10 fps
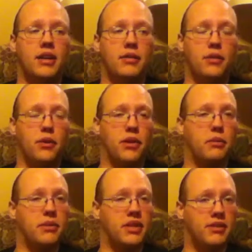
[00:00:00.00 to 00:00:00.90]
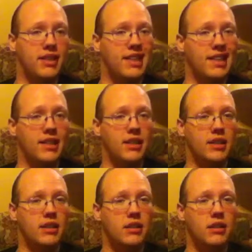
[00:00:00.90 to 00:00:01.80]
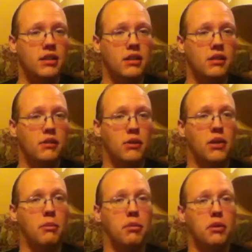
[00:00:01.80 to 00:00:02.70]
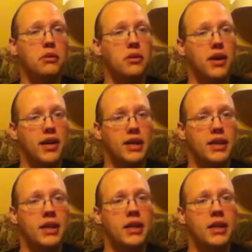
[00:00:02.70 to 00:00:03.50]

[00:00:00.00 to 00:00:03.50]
for the DVD. For the Blu-ray,